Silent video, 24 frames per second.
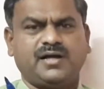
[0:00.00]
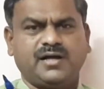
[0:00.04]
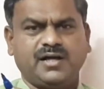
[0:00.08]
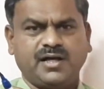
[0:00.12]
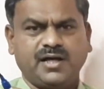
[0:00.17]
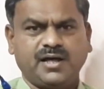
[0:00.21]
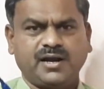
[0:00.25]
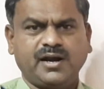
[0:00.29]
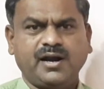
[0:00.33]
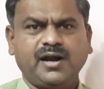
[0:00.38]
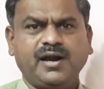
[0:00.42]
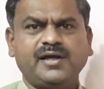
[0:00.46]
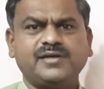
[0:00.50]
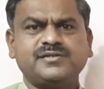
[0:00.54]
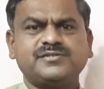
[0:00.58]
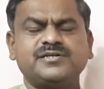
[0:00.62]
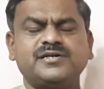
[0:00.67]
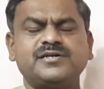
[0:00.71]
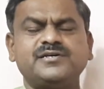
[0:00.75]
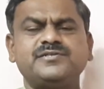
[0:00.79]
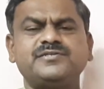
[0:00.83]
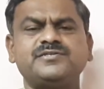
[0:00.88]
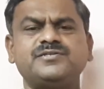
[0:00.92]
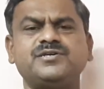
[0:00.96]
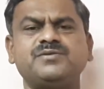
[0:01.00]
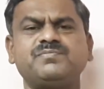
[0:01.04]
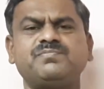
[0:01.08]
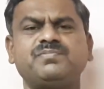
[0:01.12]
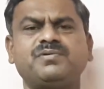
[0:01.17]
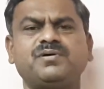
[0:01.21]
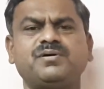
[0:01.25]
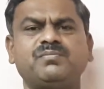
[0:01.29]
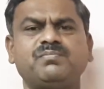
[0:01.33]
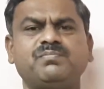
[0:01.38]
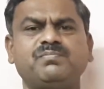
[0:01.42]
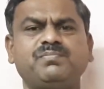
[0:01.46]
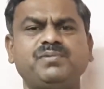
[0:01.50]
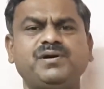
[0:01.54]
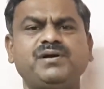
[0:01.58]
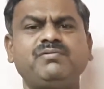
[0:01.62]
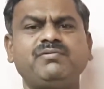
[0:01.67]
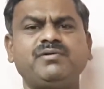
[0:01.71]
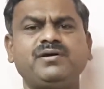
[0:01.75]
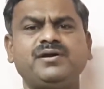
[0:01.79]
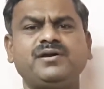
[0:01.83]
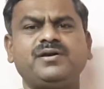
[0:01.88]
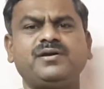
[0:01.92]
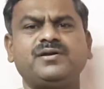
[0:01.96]
a relationship
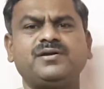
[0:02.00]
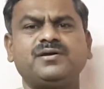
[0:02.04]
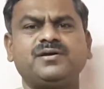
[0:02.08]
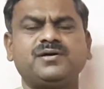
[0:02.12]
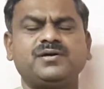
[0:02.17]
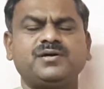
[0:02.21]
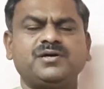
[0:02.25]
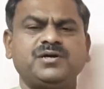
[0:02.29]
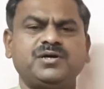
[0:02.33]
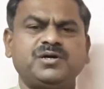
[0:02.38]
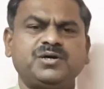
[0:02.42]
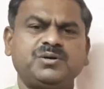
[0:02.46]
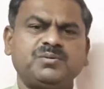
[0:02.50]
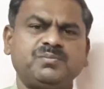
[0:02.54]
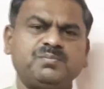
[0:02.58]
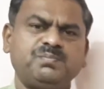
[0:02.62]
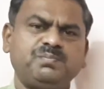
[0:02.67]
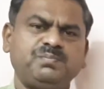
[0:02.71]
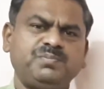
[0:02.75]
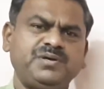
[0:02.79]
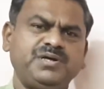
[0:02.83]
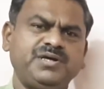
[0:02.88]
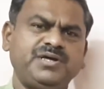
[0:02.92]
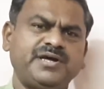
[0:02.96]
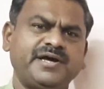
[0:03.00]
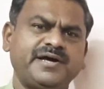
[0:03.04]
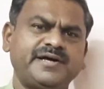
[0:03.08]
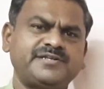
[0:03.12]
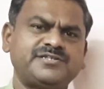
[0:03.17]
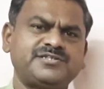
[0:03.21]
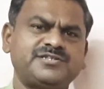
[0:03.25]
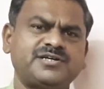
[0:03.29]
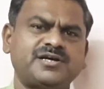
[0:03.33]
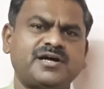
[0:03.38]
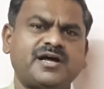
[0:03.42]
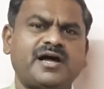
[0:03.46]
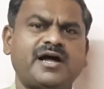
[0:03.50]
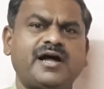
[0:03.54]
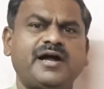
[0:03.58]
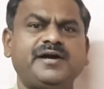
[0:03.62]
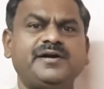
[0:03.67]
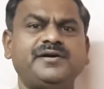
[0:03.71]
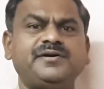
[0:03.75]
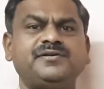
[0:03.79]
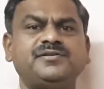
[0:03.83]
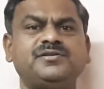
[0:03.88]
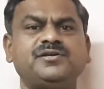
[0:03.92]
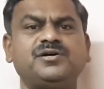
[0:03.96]
between pH
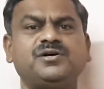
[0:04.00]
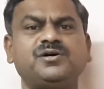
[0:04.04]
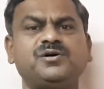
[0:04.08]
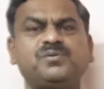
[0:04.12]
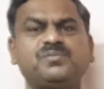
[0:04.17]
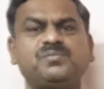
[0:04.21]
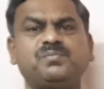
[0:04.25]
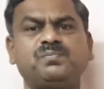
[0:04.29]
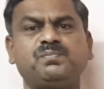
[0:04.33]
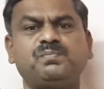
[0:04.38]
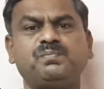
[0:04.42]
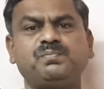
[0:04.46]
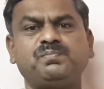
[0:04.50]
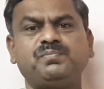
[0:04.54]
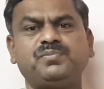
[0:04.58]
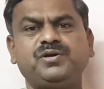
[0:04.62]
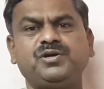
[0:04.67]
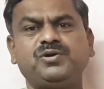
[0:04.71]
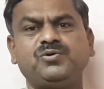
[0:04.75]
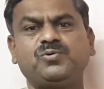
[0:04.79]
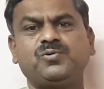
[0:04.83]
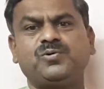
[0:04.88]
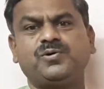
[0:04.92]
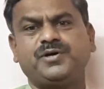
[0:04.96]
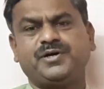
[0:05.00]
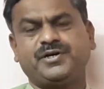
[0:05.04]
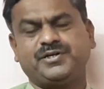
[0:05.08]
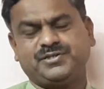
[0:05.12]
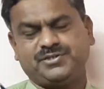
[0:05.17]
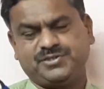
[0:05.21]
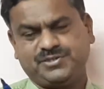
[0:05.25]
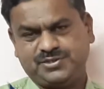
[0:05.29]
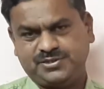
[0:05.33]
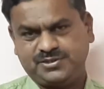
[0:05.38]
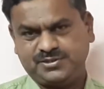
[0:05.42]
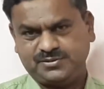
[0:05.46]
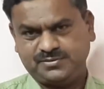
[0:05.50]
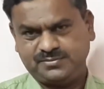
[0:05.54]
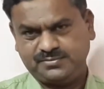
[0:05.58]
and the pOH.